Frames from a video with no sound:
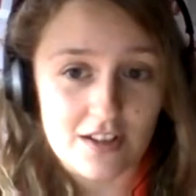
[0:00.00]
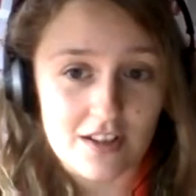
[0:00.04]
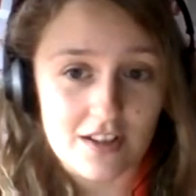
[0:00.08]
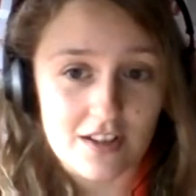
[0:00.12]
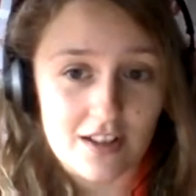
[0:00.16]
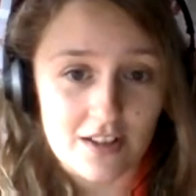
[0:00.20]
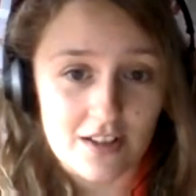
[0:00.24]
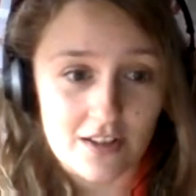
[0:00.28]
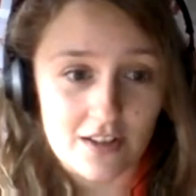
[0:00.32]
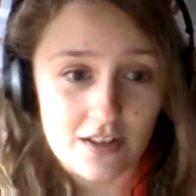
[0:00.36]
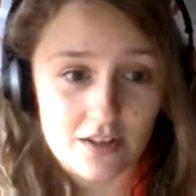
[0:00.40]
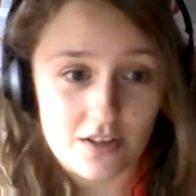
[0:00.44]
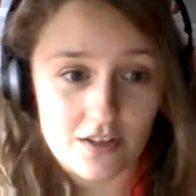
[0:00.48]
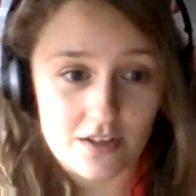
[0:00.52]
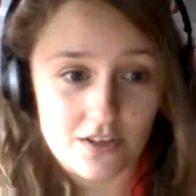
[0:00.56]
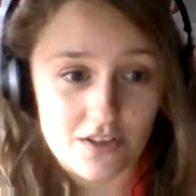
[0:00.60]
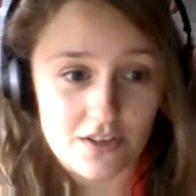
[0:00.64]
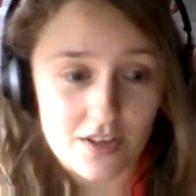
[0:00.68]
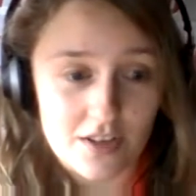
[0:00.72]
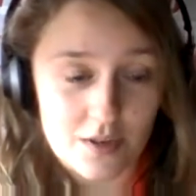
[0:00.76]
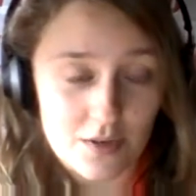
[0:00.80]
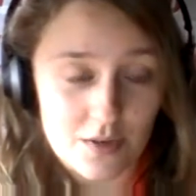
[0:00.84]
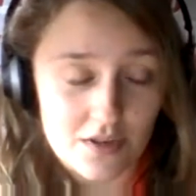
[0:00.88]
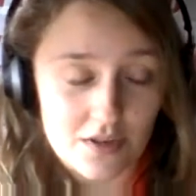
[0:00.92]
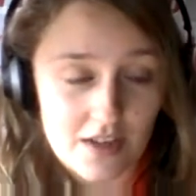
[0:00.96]
to get like to the
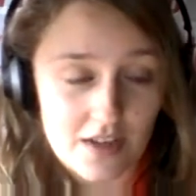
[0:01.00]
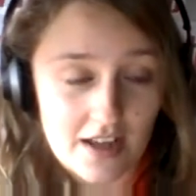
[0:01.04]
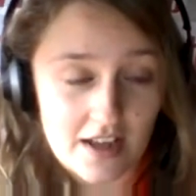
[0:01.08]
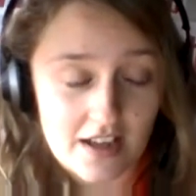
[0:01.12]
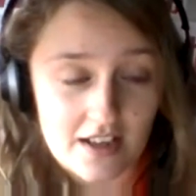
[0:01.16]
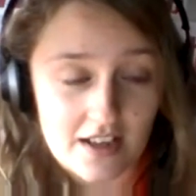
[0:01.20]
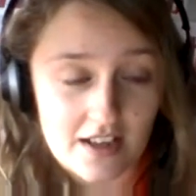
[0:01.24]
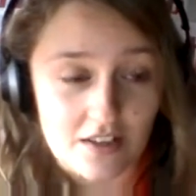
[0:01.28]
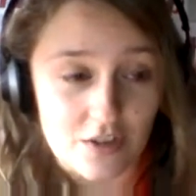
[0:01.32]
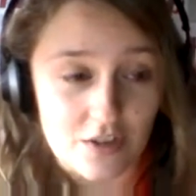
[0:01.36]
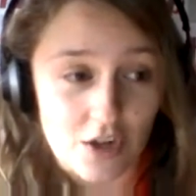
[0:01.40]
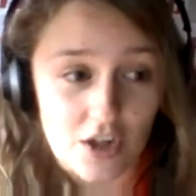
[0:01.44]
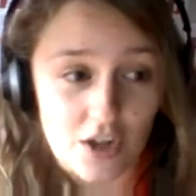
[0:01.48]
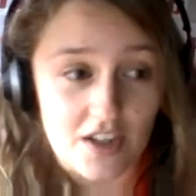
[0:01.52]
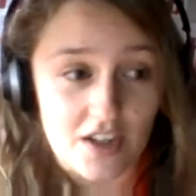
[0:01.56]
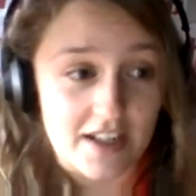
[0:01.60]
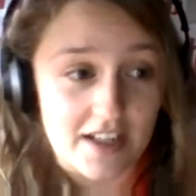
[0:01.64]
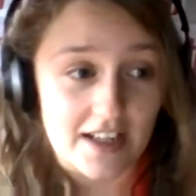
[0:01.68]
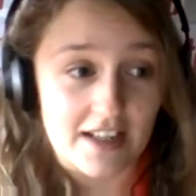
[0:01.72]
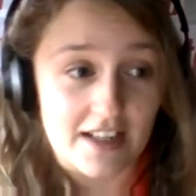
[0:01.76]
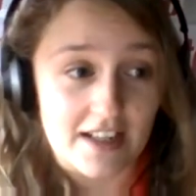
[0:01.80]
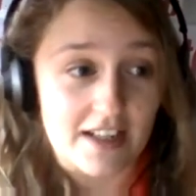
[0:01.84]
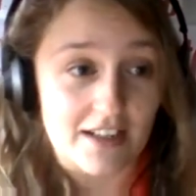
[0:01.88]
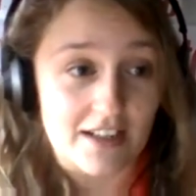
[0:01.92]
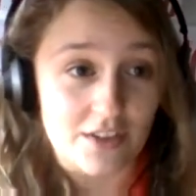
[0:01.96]
stage where I was like, no, I
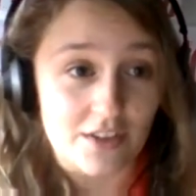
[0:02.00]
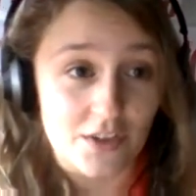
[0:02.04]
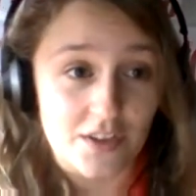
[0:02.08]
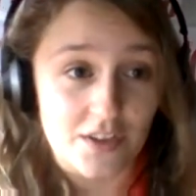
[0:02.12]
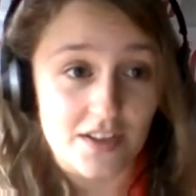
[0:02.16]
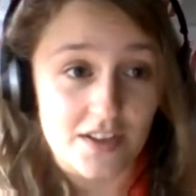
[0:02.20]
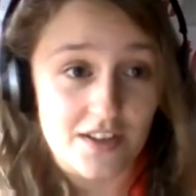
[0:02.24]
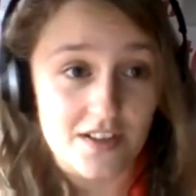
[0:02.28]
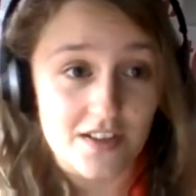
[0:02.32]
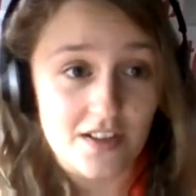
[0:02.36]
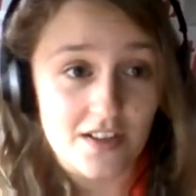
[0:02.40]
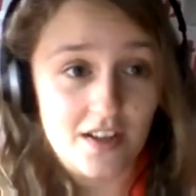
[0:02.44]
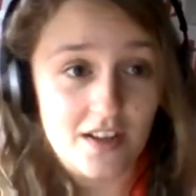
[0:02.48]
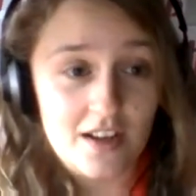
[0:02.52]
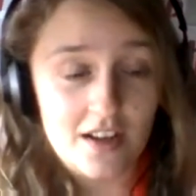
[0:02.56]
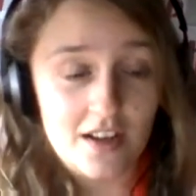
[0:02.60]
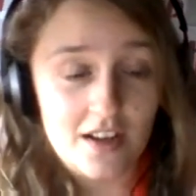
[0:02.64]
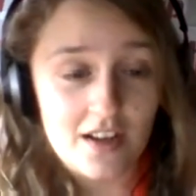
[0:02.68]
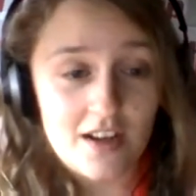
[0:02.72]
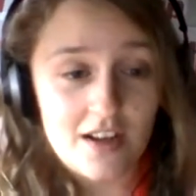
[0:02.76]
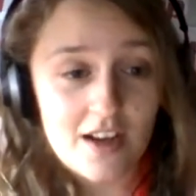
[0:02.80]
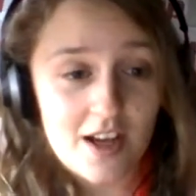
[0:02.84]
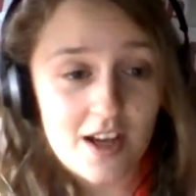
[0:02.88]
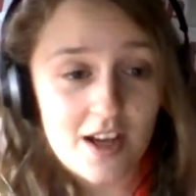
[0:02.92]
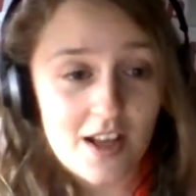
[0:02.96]
can't handle this.
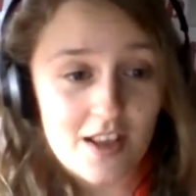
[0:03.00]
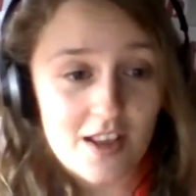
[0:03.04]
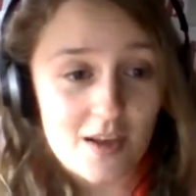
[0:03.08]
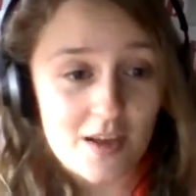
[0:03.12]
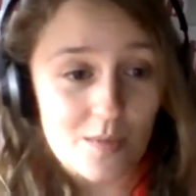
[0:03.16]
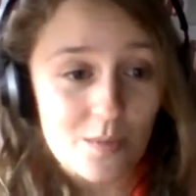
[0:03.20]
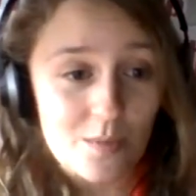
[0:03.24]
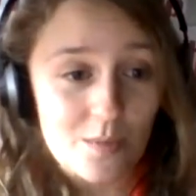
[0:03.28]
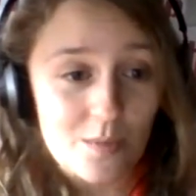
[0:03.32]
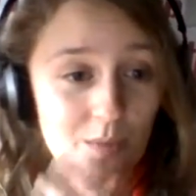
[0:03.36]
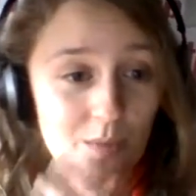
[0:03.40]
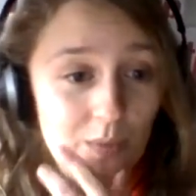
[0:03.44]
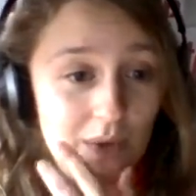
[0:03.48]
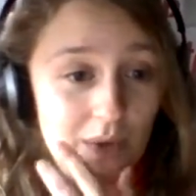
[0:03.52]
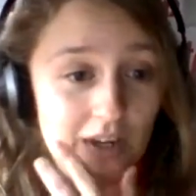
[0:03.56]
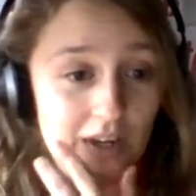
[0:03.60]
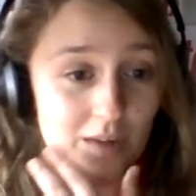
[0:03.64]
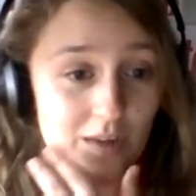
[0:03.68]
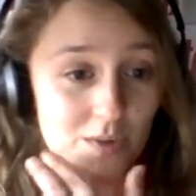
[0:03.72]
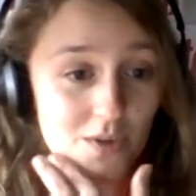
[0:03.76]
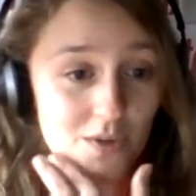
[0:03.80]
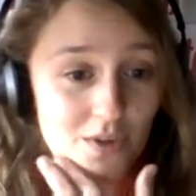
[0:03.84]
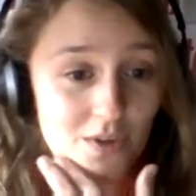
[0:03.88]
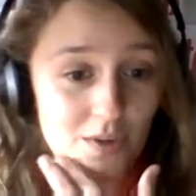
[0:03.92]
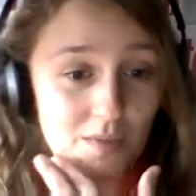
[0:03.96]
And then when I
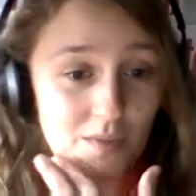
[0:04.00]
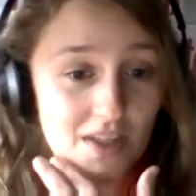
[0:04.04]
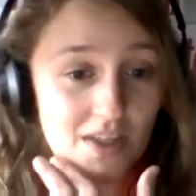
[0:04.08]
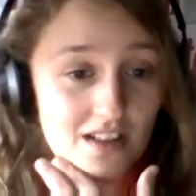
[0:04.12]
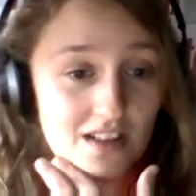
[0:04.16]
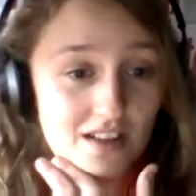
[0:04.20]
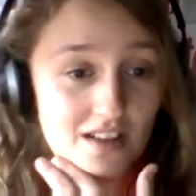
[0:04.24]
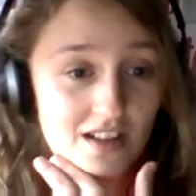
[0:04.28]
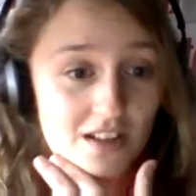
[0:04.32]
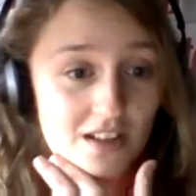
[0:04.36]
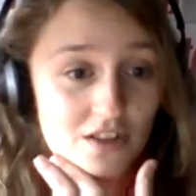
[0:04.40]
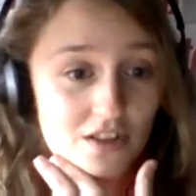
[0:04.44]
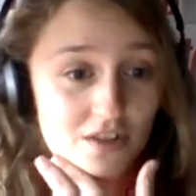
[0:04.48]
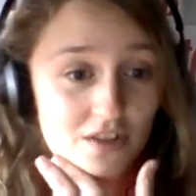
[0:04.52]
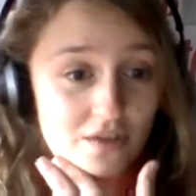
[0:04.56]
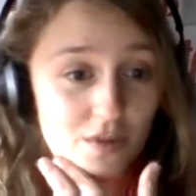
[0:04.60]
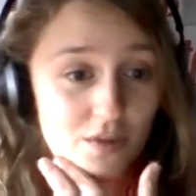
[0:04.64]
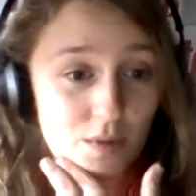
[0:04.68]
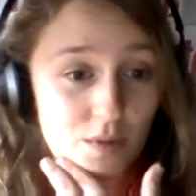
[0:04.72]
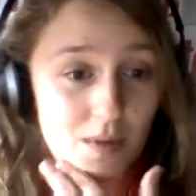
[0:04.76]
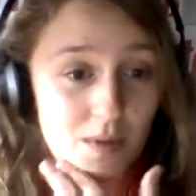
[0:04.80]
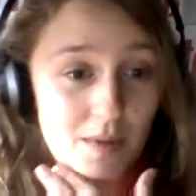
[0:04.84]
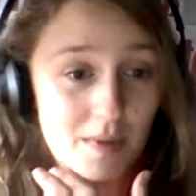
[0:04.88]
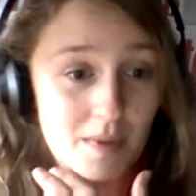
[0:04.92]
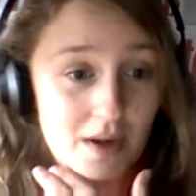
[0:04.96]
was on the medication
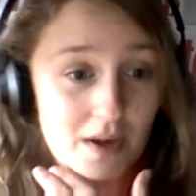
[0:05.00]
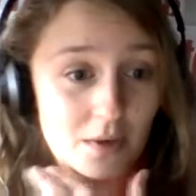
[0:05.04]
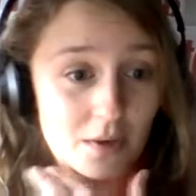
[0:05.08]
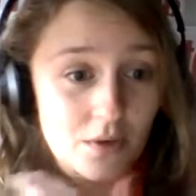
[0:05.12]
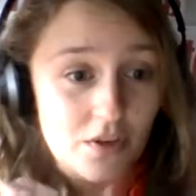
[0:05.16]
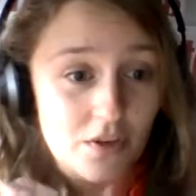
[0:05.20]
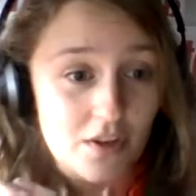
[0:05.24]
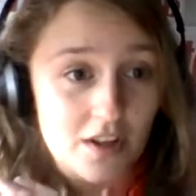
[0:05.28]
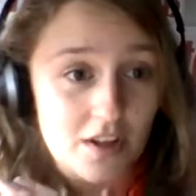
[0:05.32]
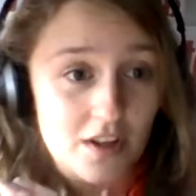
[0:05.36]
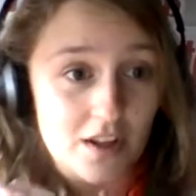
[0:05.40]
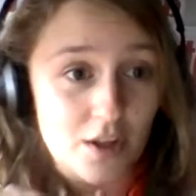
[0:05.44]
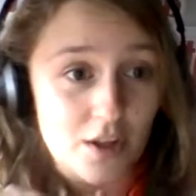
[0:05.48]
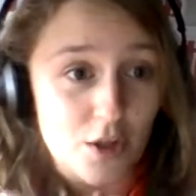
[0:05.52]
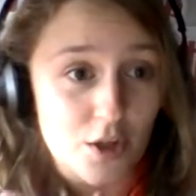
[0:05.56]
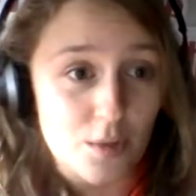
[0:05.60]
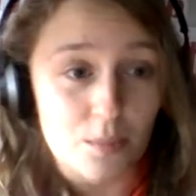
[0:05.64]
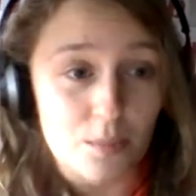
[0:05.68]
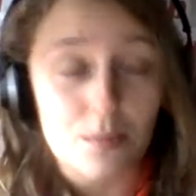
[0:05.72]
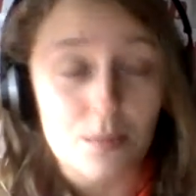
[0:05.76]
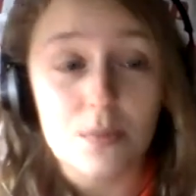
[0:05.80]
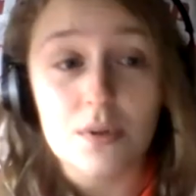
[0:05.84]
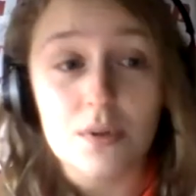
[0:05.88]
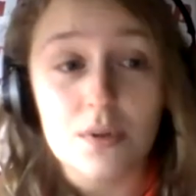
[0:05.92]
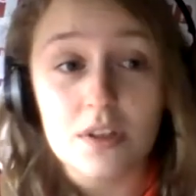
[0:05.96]
for my mouth, it
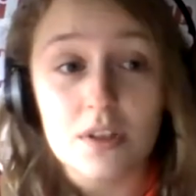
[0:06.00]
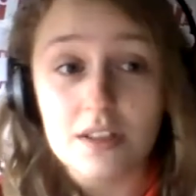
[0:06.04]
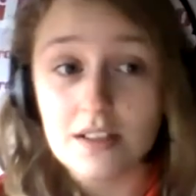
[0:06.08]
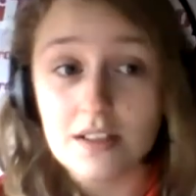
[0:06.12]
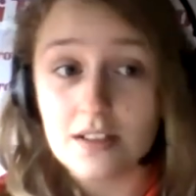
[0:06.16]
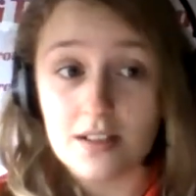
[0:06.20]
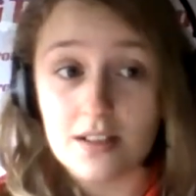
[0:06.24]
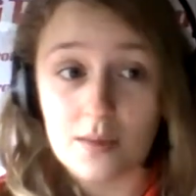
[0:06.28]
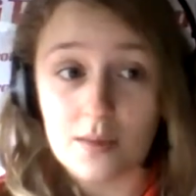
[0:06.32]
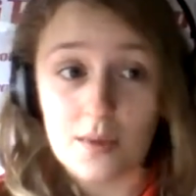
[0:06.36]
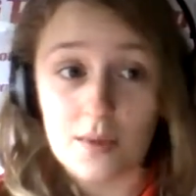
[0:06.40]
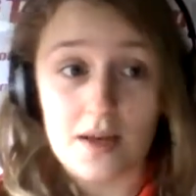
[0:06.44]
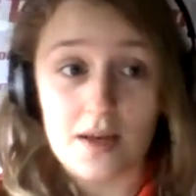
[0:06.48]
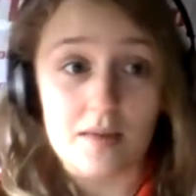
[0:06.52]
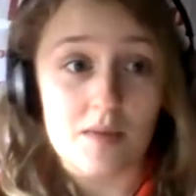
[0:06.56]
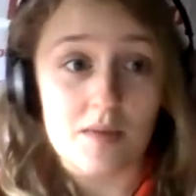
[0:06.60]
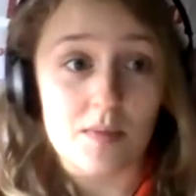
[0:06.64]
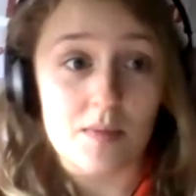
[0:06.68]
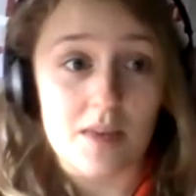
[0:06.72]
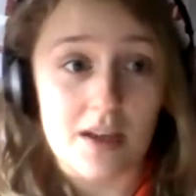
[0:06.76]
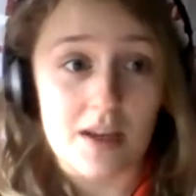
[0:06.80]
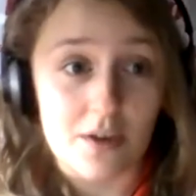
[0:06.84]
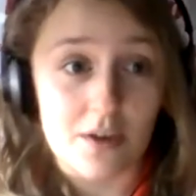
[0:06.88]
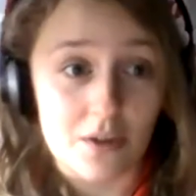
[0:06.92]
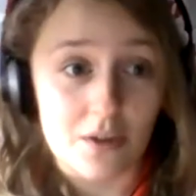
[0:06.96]
completely wiped
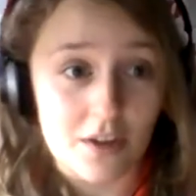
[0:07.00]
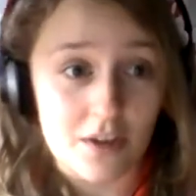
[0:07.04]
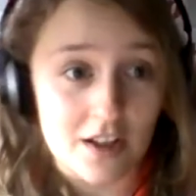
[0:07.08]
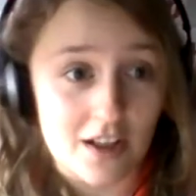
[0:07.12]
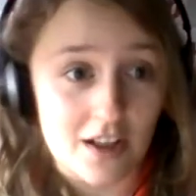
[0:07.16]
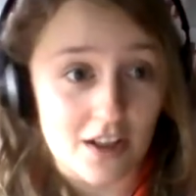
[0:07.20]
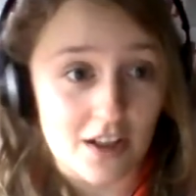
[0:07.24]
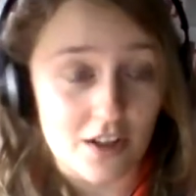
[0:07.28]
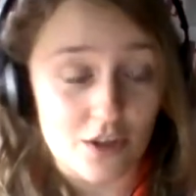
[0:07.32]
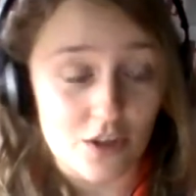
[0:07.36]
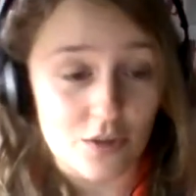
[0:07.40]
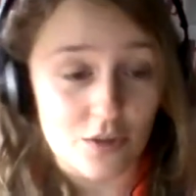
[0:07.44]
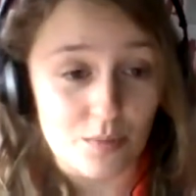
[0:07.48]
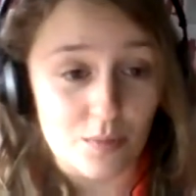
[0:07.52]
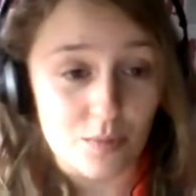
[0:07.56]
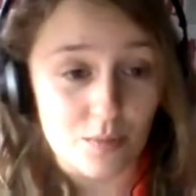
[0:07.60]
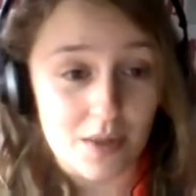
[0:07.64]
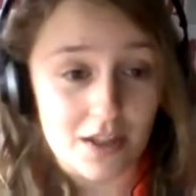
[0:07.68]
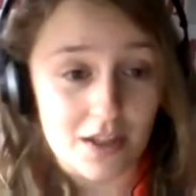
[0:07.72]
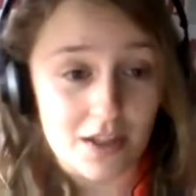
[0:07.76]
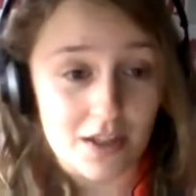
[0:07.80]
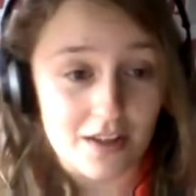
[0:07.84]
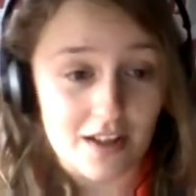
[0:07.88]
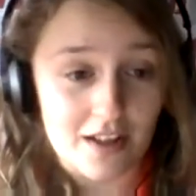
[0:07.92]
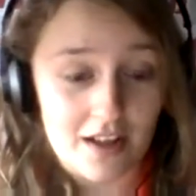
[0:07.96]
me out. Like I could
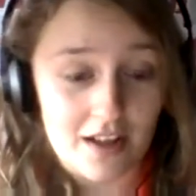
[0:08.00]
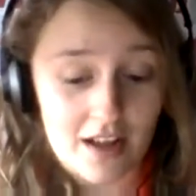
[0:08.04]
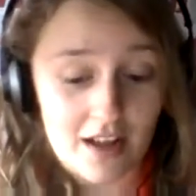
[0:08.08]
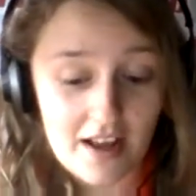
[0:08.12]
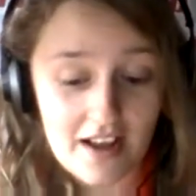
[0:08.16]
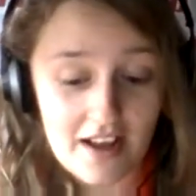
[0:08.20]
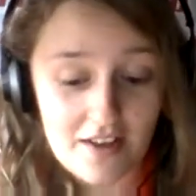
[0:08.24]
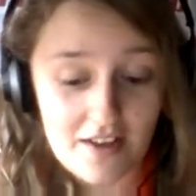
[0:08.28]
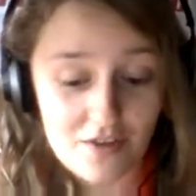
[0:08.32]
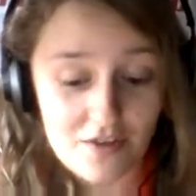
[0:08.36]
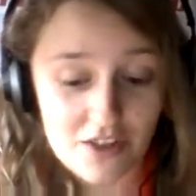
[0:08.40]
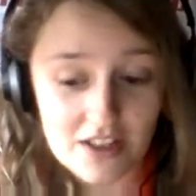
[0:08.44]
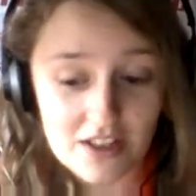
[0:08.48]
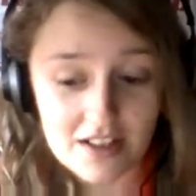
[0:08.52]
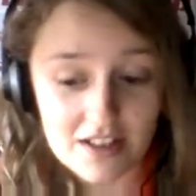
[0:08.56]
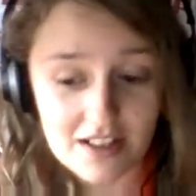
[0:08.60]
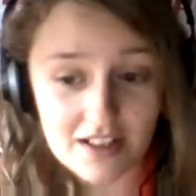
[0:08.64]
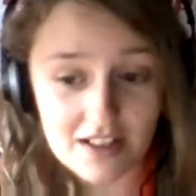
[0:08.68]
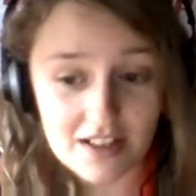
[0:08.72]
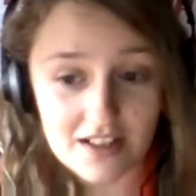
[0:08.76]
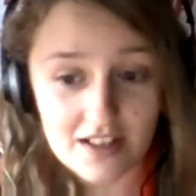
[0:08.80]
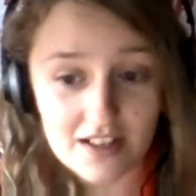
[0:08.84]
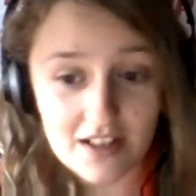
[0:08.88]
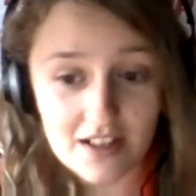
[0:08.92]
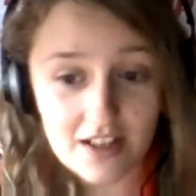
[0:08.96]
bear every
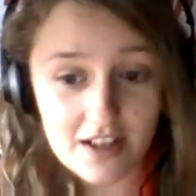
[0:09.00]
like,